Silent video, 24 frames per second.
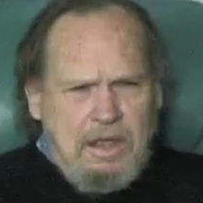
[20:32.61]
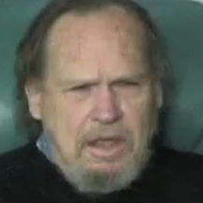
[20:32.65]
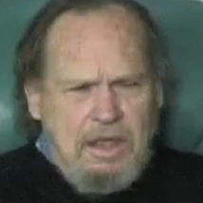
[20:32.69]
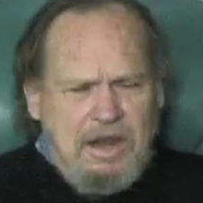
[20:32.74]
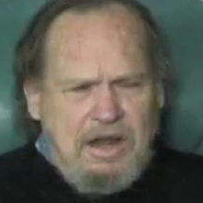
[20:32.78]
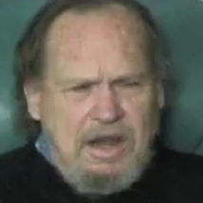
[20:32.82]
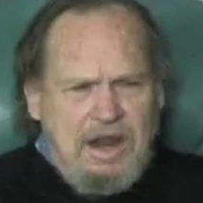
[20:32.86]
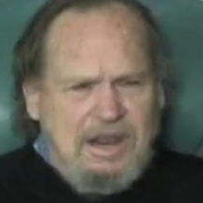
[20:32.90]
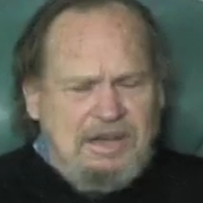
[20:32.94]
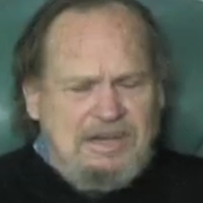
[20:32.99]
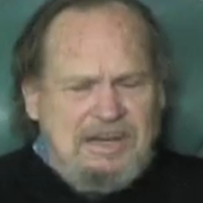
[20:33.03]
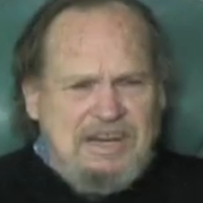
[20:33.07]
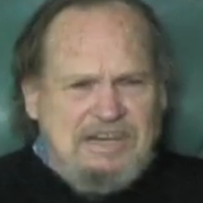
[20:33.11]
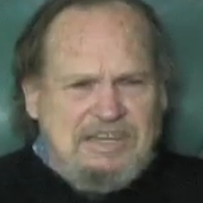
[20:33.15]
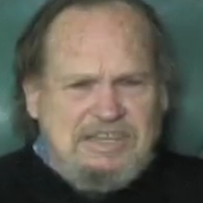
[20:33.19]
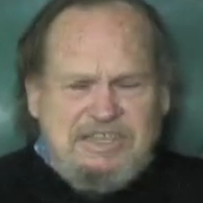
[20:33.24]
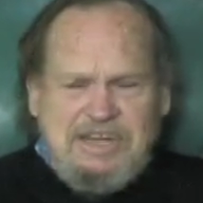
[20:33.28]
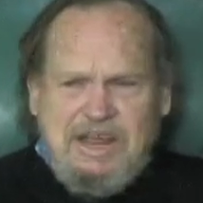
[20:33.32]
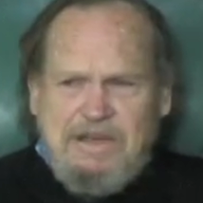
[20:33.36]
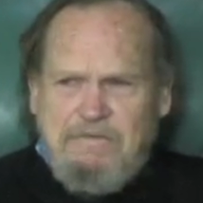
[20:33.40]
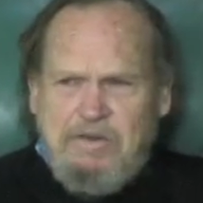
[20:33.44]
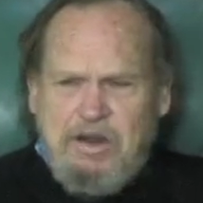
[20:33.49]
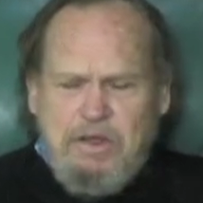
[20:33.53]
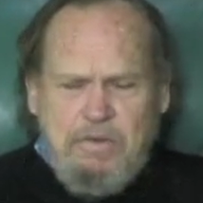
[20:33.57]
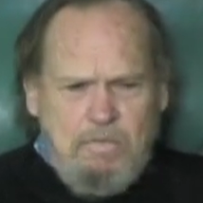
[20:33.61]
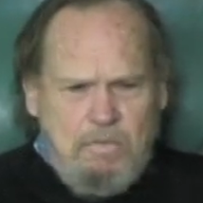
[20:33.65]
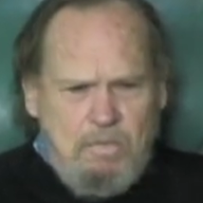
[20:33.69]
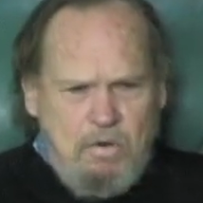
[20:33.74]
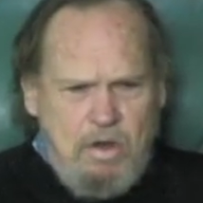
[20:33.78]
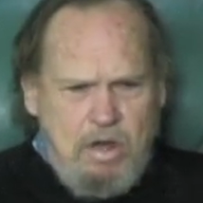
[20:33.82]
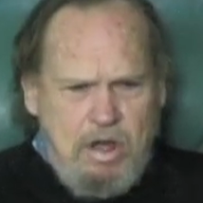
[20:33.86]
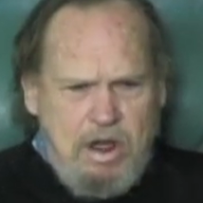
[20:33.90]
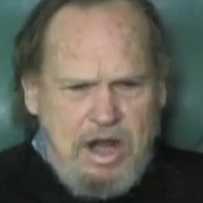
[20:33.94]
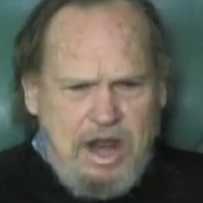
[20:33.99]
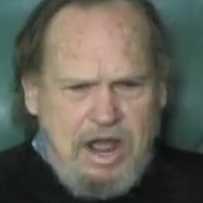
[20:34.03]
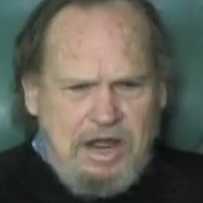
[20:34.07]
In
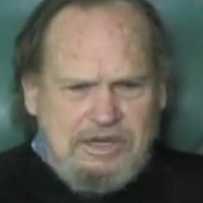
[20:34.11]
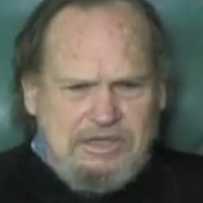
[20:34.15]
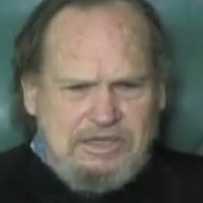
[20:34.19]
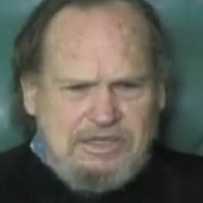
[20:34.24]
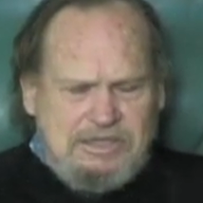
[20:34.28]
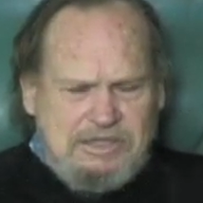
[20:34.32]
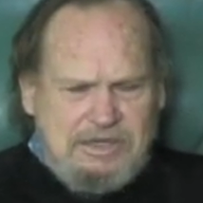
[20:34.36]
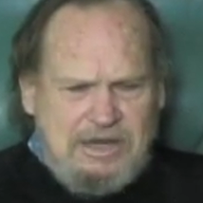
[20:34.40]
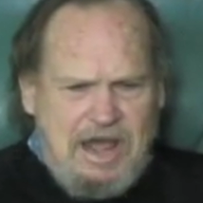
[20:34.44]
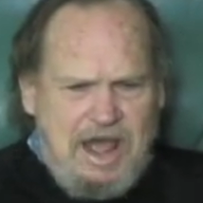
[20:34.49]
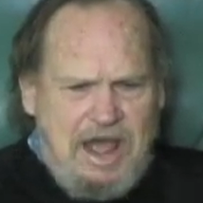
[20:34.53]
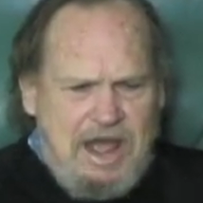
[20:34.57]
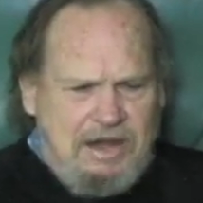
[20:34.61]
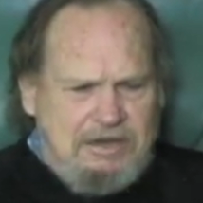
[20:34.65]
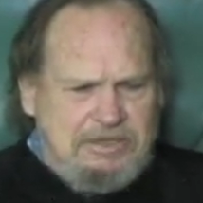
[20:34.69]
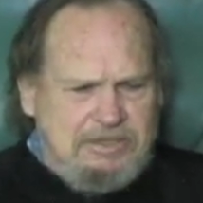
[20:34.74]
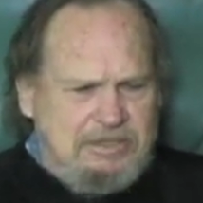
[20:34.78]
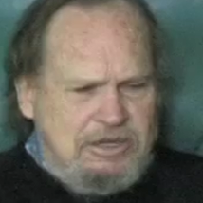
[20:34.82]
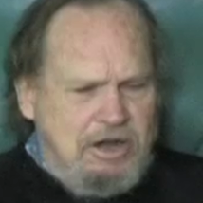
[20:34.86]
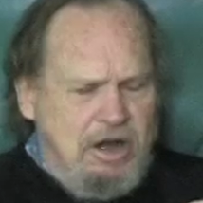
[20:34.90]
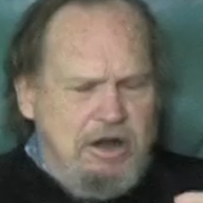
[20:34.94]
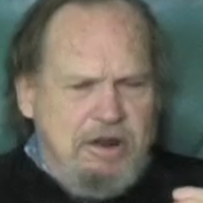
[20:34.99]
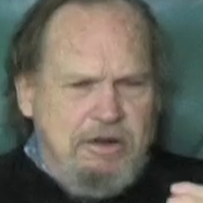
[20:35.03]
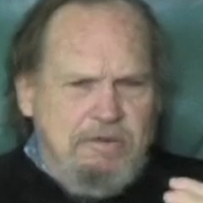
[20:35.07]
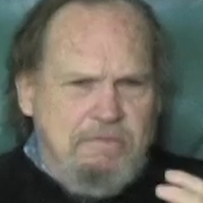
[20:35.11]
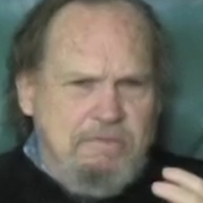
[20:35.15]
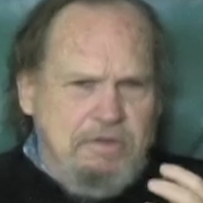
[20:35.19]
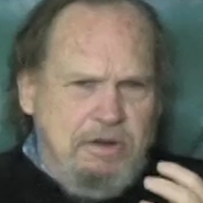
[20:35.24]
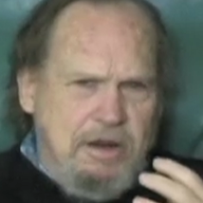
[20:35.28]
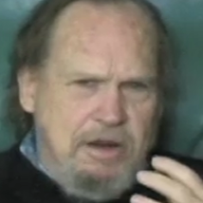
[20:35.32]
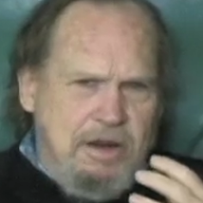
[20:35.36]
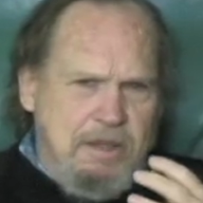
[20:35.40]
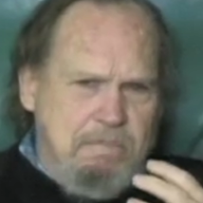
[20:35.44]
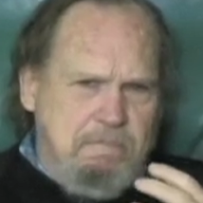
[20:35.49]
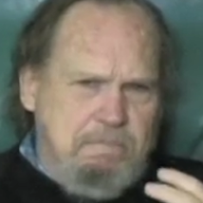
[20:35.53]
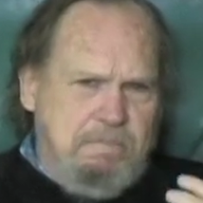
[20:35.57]
1971, I started
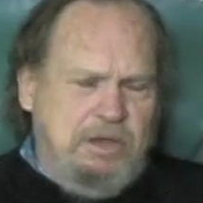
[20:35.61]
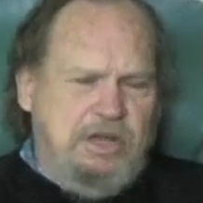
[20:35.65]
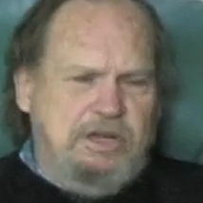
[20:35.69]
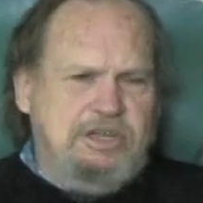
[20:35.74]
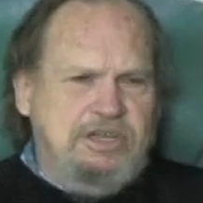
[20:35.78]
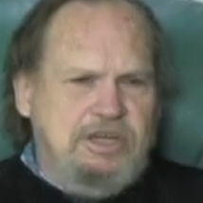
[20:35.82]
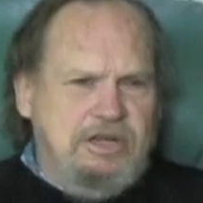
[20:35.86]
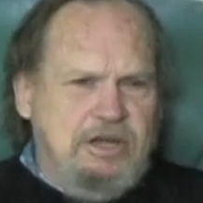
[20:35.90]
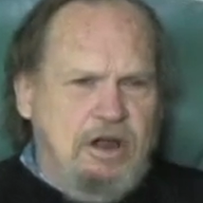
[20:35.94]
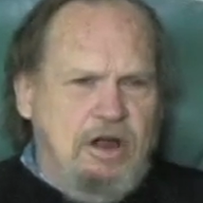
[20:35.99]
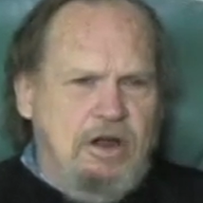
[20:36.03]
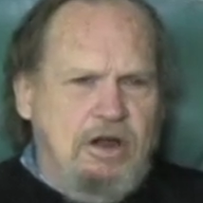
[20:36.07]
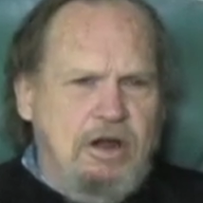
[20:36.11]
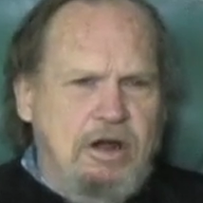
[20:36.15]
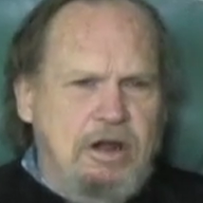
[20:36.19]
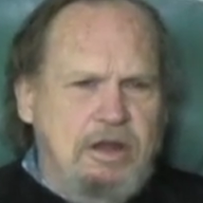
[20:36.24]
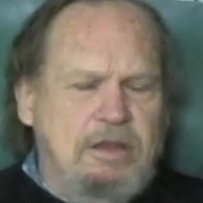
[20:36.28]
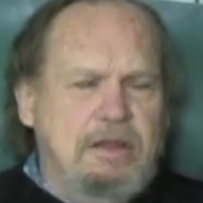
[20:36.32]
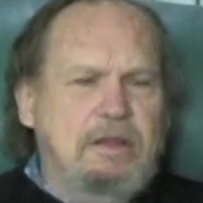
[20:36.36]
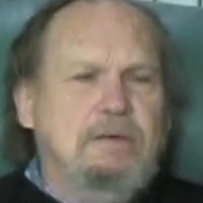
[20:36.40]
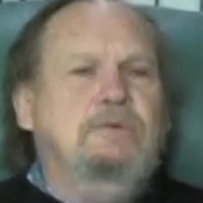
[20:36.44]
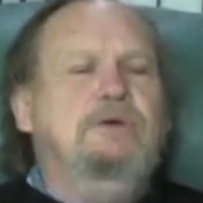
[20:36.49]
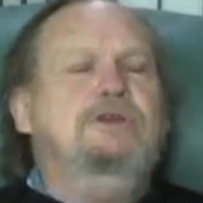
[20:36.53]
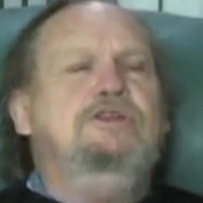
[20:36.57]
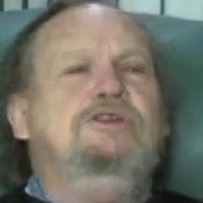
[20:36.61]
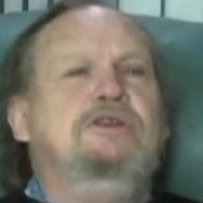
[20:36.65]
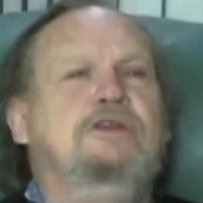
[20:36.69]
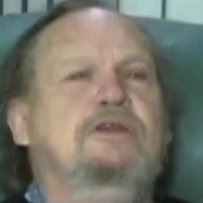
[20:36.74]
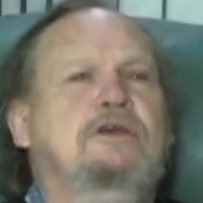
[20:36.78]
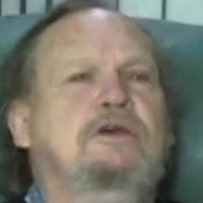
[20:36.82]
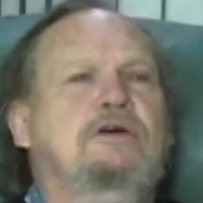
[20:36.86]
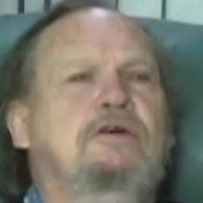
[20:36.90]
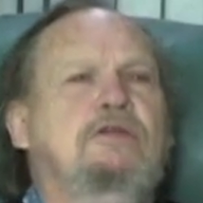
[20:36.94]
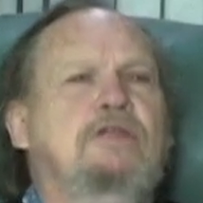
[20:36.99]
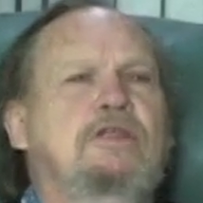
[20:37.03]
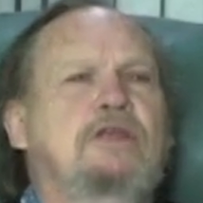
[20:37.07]
really pitching hard that we
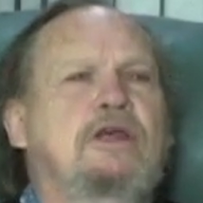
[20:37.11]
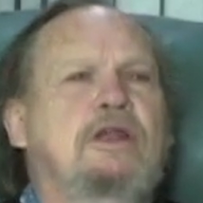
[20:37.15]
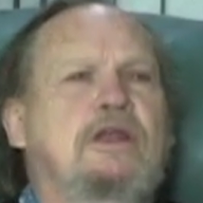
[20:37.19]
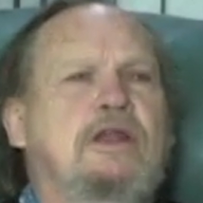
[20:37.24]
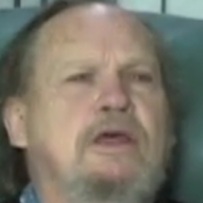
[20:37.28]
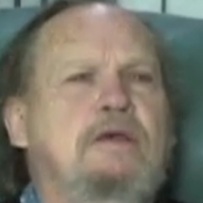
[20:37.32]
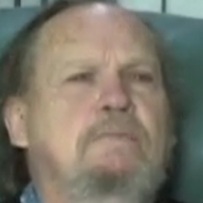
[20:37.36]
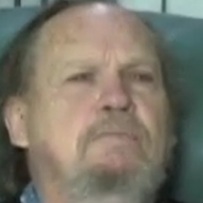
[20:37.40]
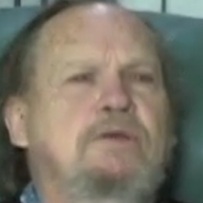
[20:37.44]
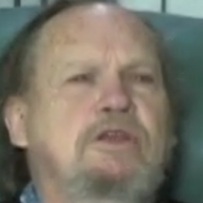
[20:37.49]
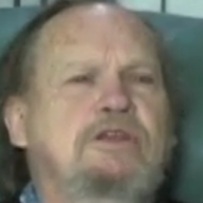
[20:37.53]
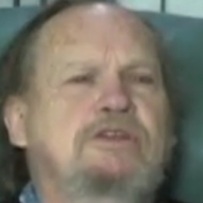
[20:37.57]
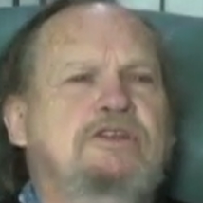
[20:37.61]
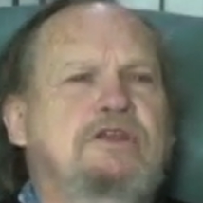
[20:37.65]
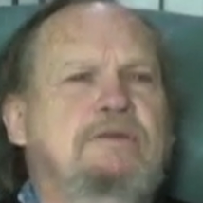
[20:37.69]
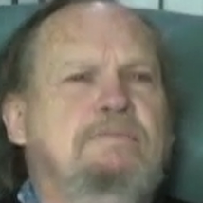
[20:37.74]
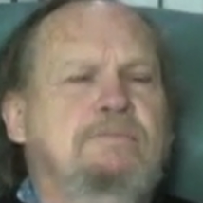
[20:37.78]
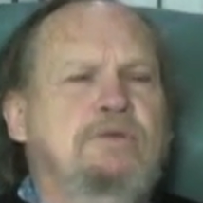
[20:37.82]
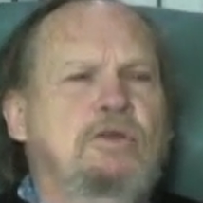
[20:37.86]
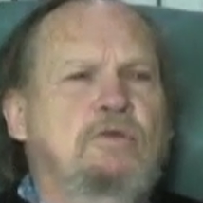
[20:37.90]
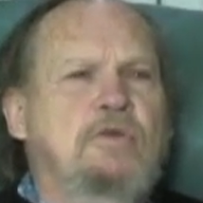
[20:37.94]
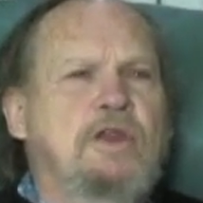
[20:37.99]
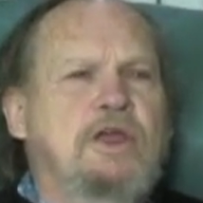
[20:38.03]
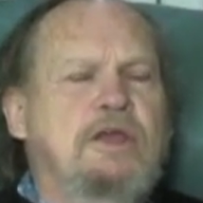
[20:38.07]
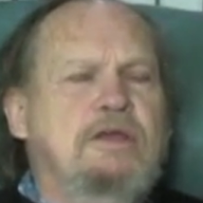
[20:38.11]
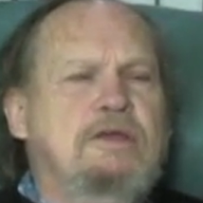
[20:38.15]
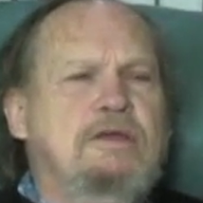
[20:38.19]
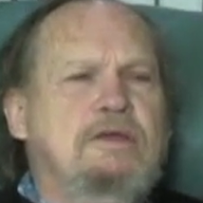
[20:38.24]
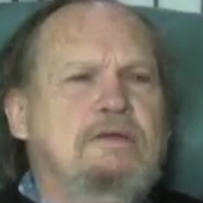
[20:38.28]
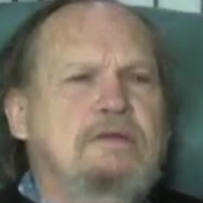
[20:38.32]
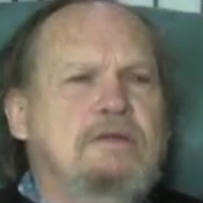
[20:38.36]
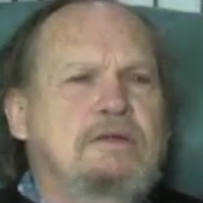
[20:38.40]
should go to the Olympics in Munich,